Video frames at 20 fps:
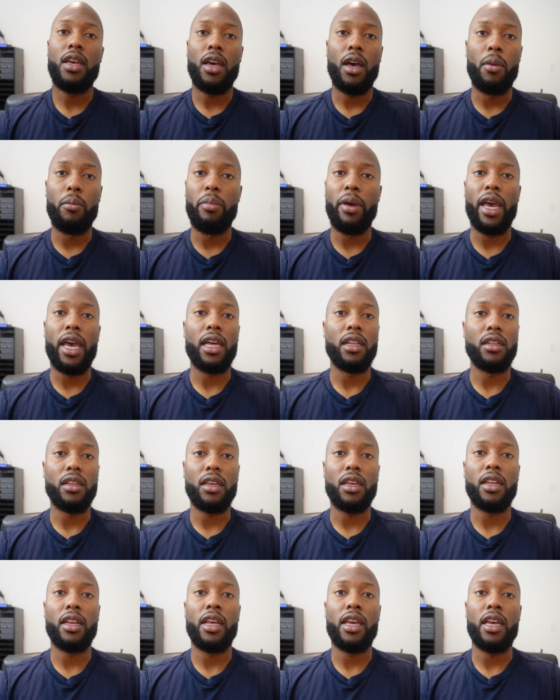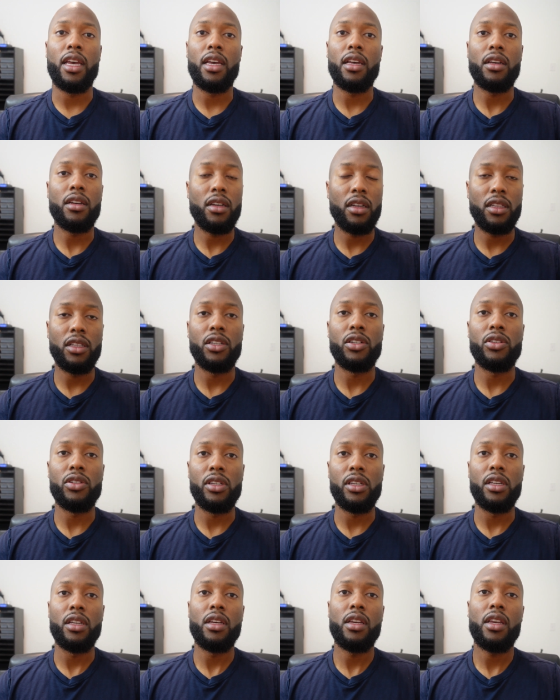a bad looking egg,
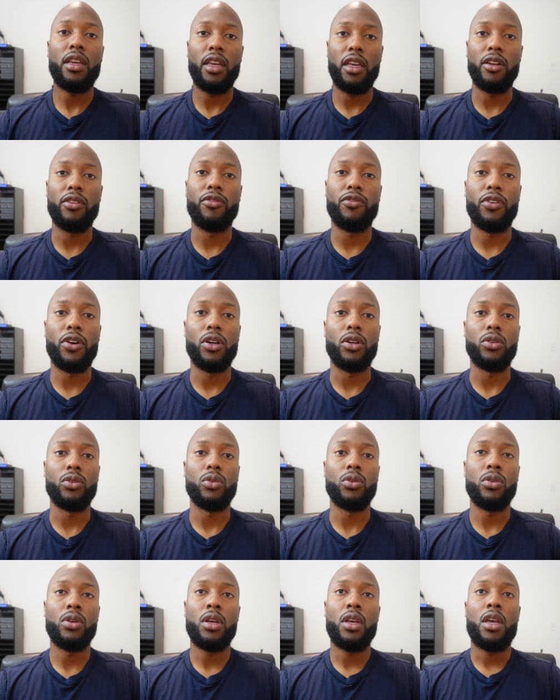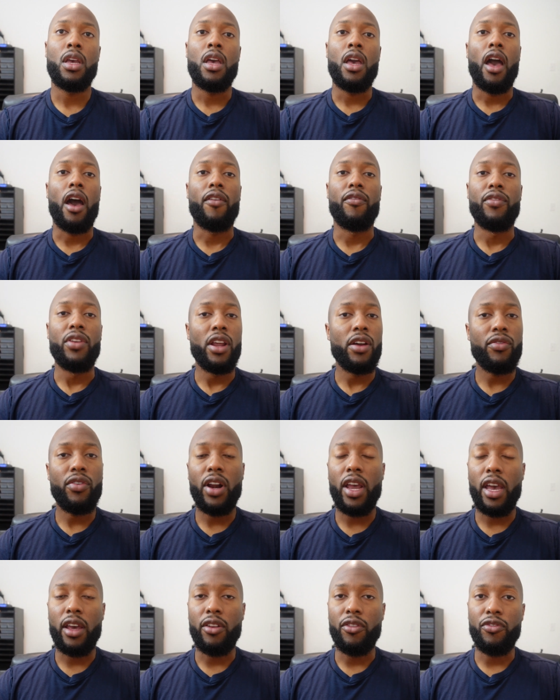clearly infertile. I've never
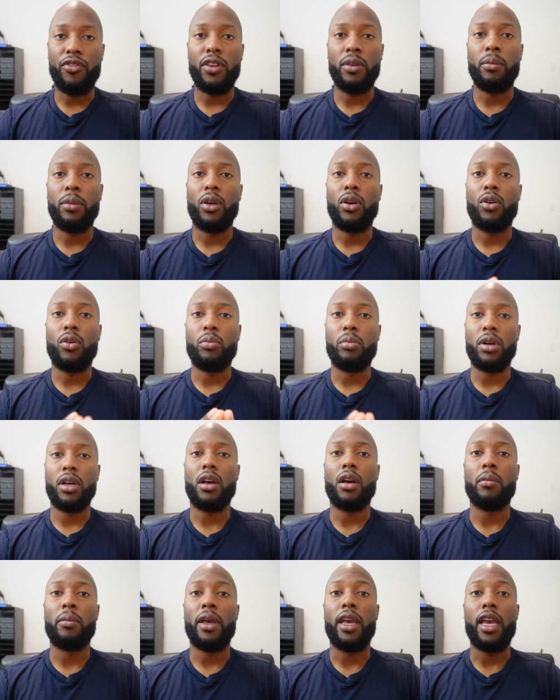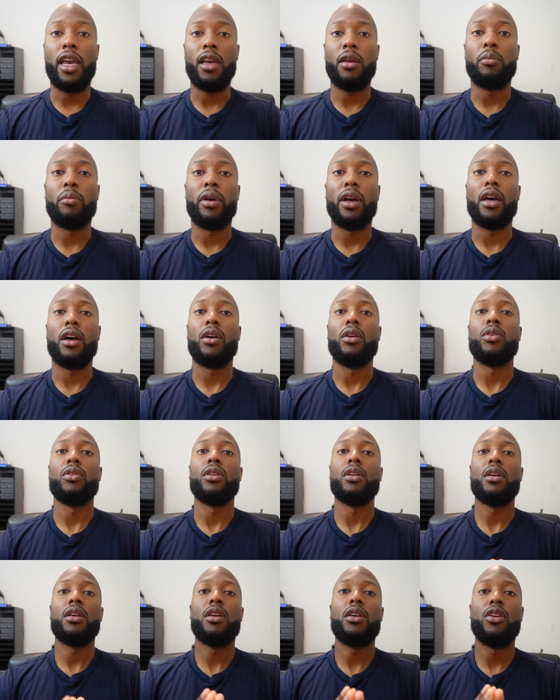had a female become egg
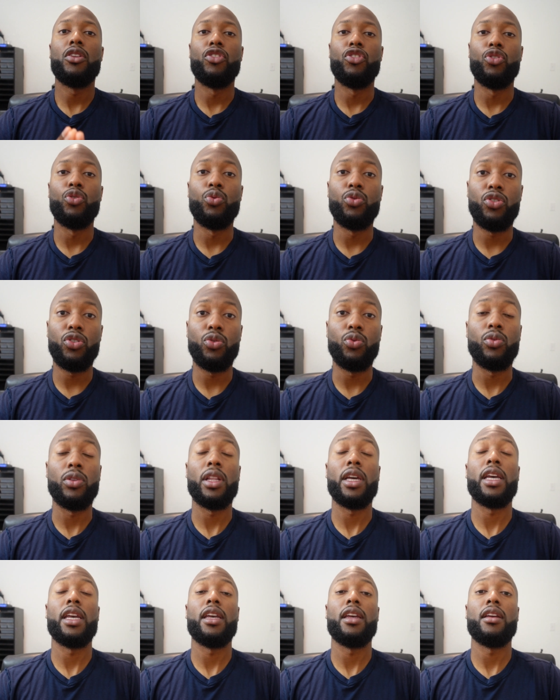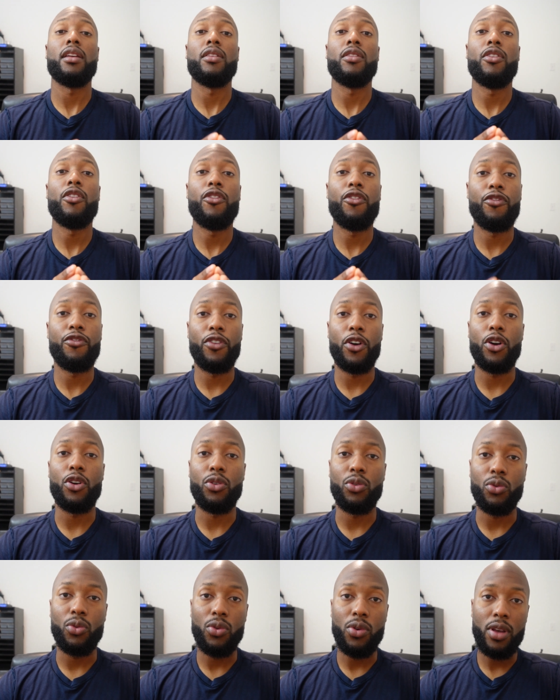bound due to laying
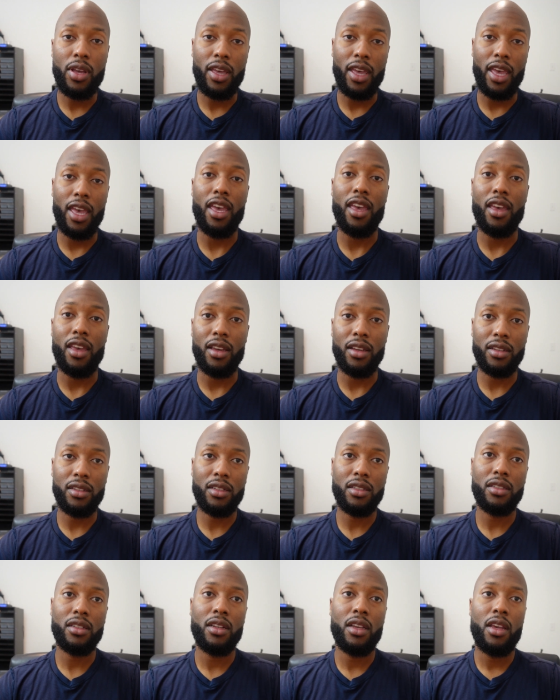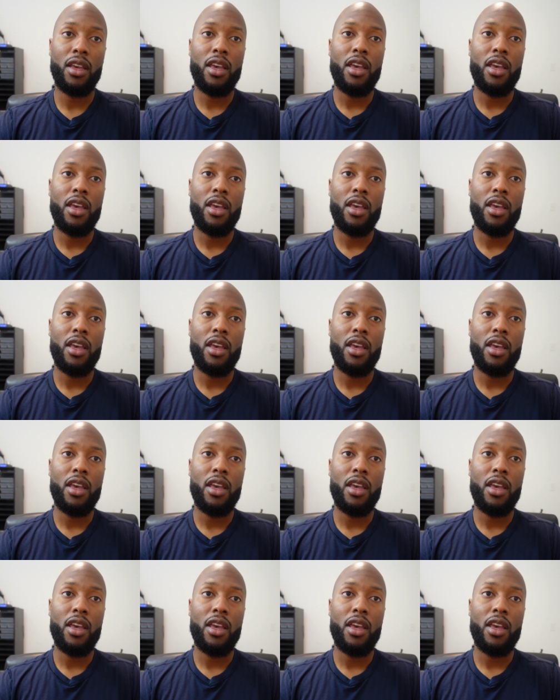fertile eggs.